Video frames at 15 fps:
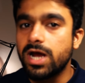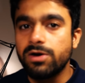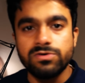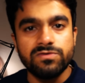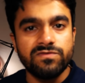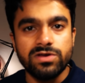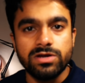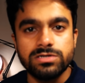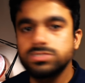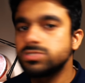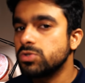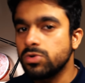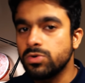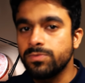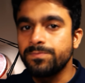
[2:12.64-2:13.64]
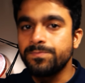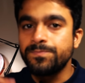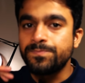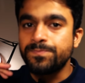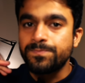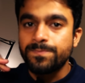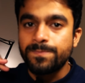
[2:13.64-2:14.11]
out of here. So
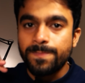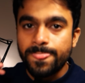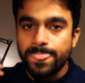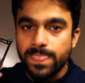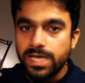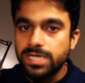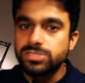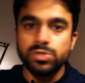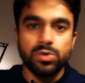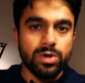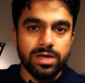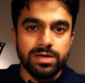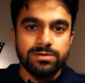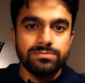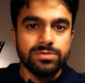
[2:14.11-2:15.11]
it's okay,